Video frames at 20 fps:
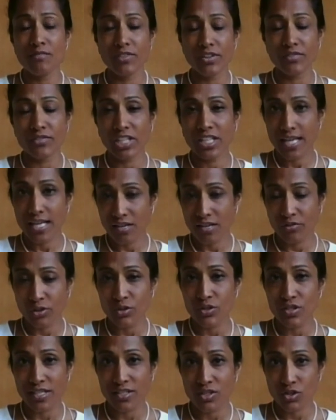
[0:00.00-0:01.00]
vivid
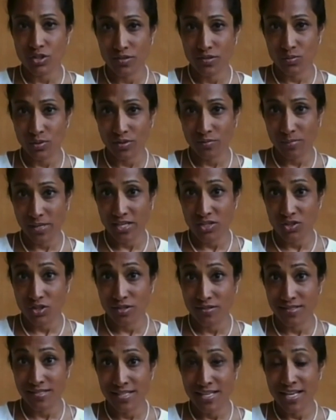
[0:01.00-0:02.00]
conversations with
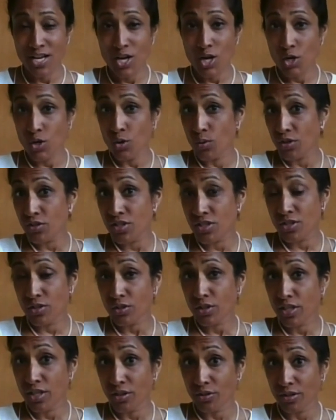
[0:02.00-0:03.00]
patients who are still
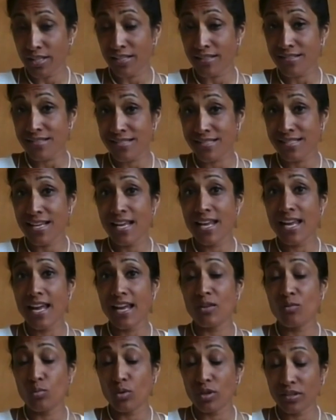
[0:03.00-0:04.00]
curious
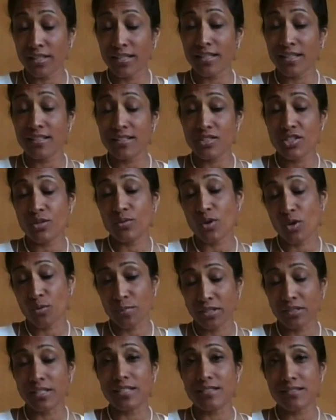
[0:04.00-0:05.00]
and willing to
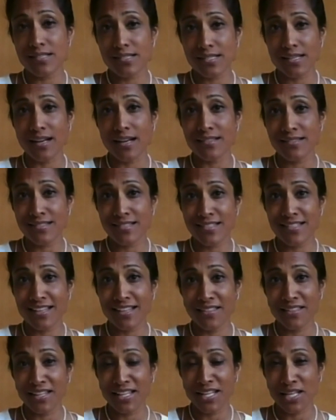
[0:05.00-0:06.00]
openly discuss
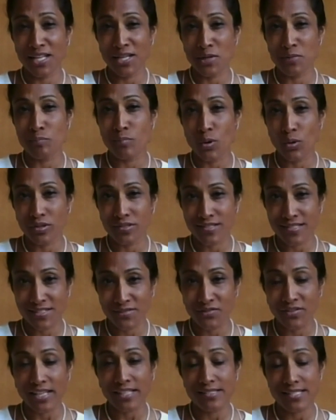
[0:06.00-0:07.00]
the importance
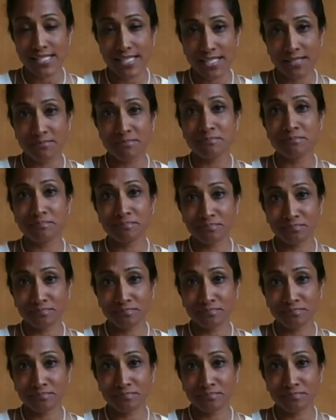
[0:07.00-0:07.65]
of vaccine.